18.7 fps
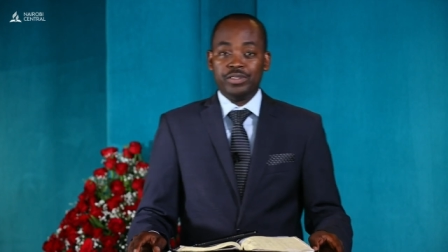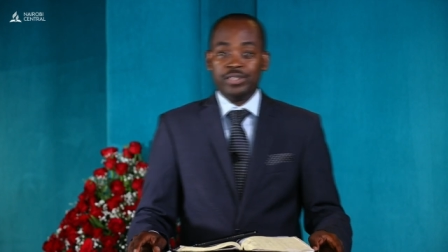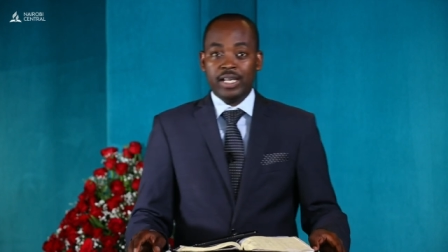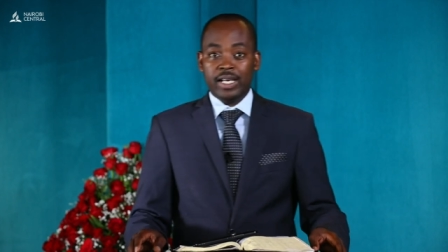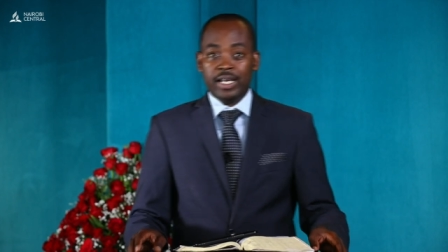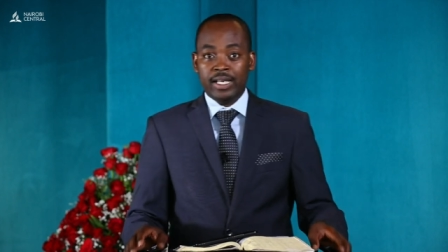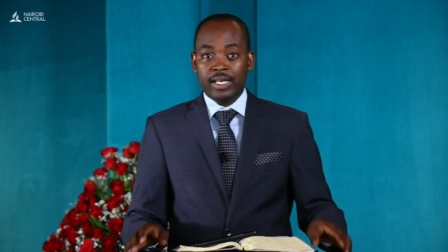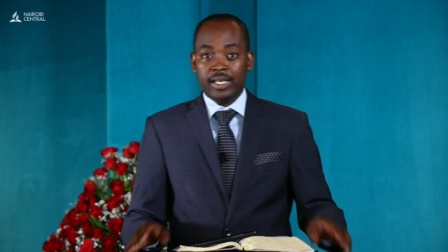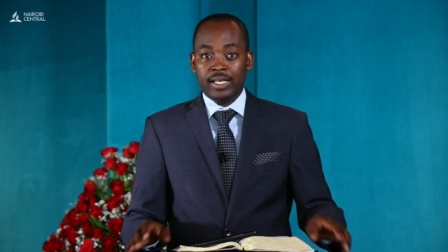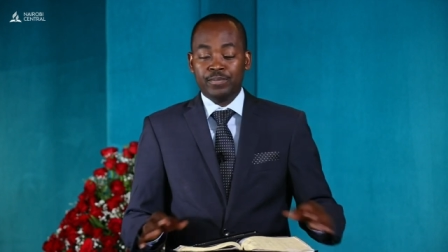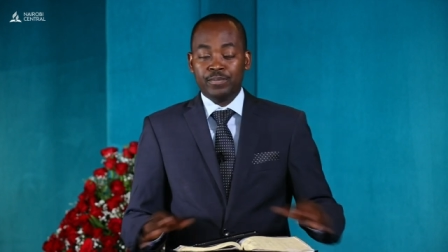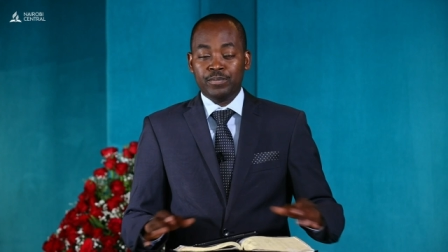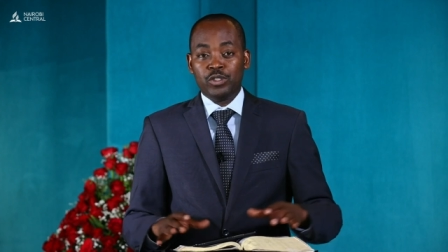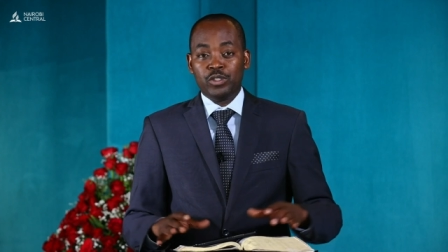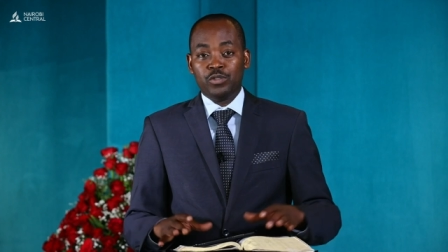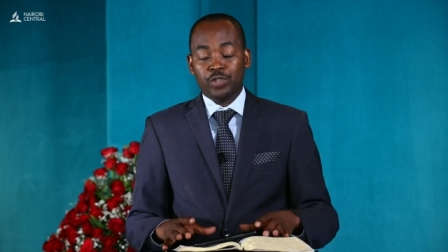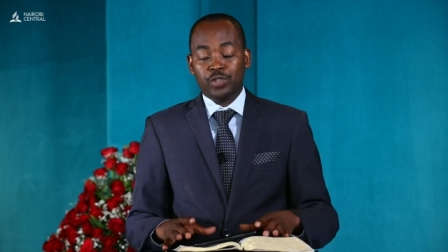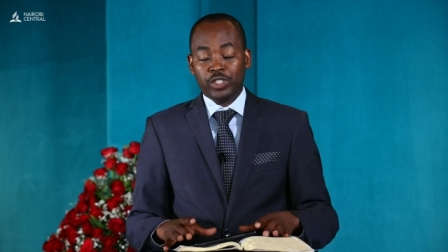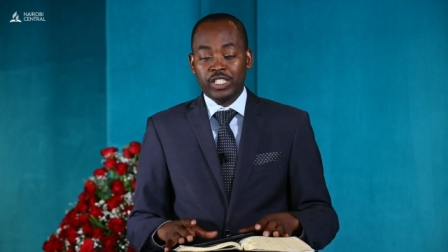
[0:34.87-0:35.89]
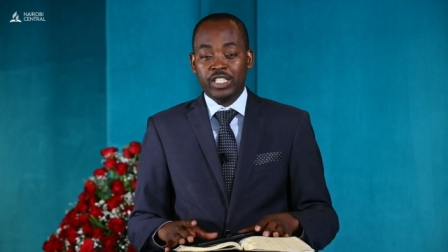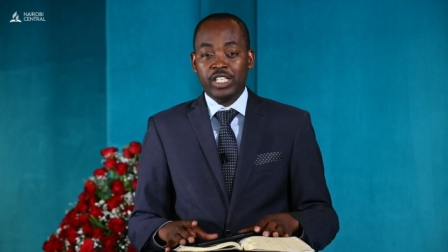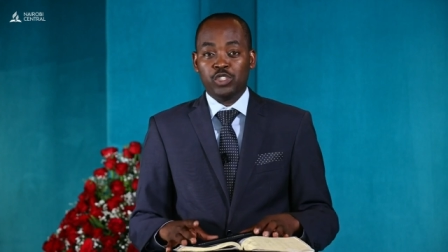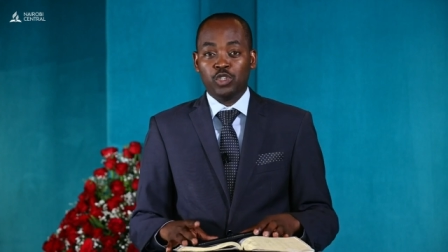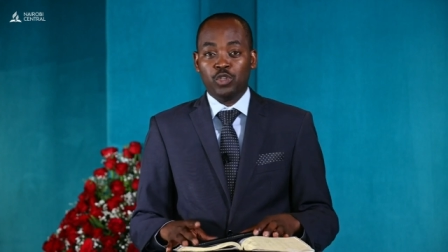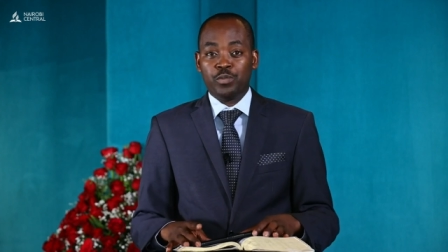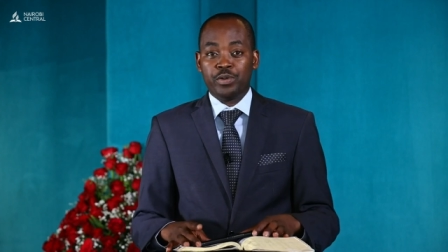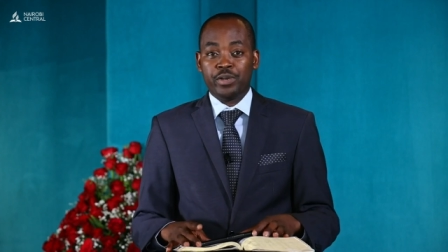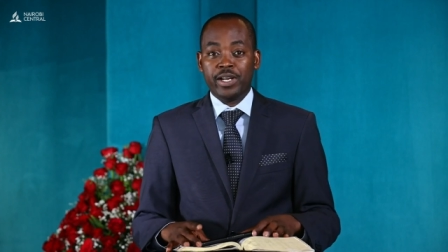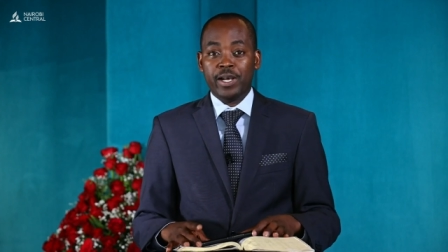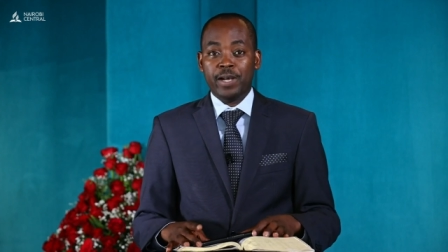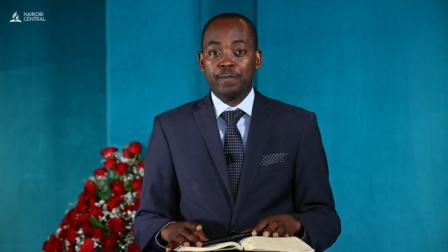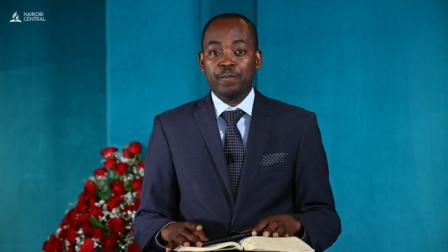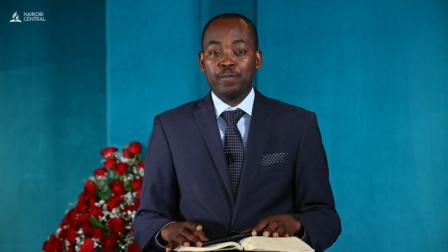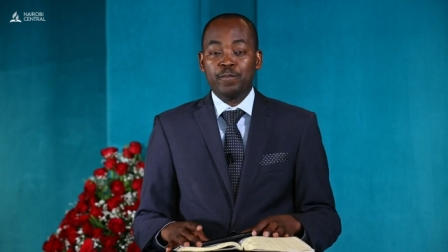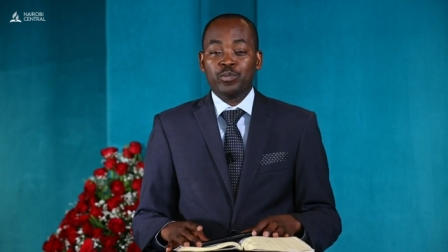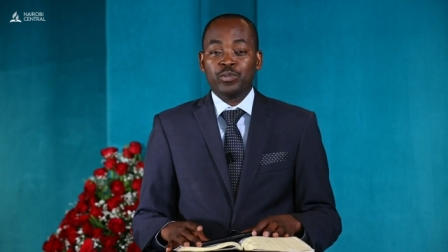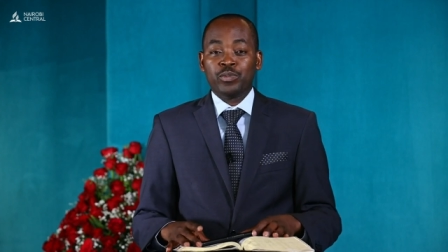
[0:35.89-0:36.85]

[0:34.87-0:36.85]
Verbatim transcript: the 40 Days of Prayer.